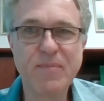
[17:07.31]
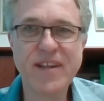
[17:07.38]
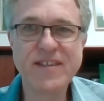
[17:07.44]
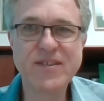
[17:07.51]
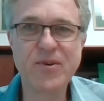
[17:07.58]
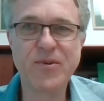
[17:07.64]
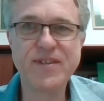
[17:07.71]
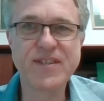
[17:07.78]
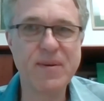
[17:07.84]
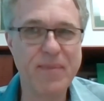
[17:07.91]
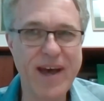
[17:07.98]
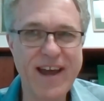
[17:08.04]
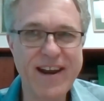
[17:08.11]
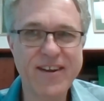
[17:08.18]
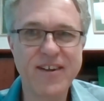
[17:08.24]
months on
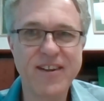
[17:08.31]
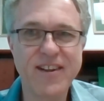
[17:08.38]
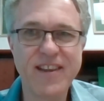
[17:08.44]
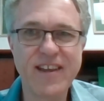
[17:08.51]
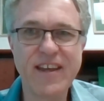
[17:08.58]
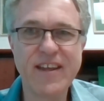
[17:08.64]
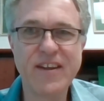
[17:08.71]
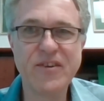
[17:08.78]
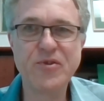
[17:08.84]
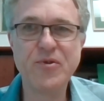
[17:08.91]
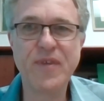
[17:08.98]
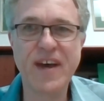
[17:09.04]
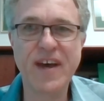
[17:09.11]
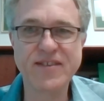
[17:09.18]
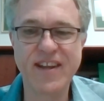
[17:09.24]
sabbatical in
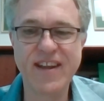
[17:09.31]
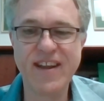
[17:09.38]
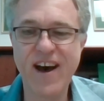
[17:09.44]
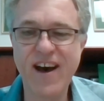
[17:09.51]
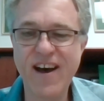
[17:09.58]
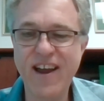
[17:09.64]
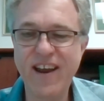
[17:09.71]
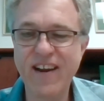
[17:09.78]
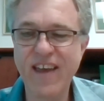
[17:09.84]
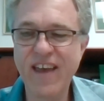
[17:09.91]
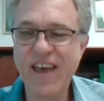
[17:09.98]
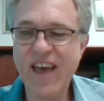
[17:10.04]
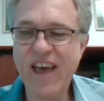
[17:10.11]
2009.